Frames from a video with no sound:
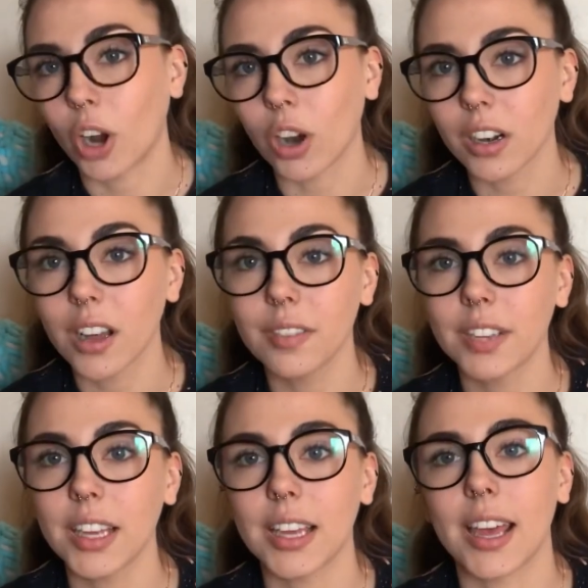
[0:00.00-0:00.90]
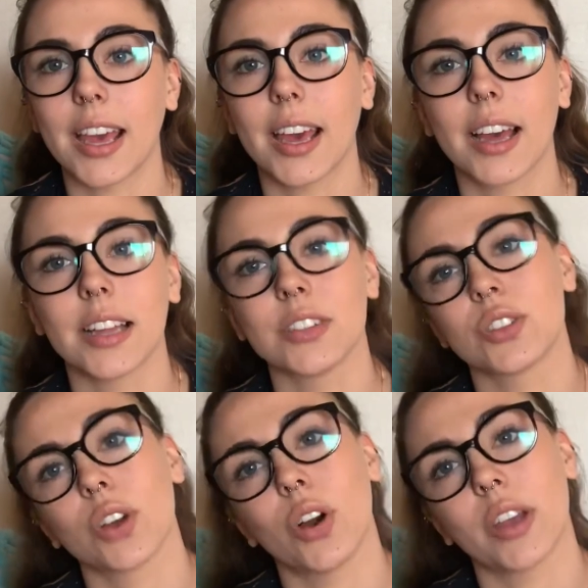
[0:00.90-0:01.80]
art of it. And
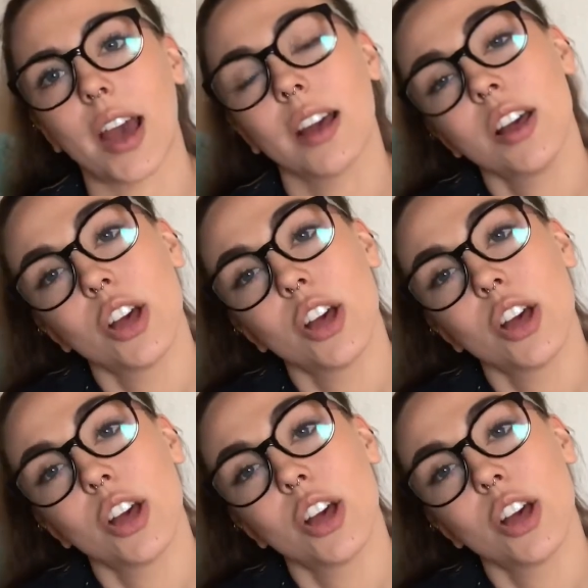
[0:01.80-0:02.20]
so yeah.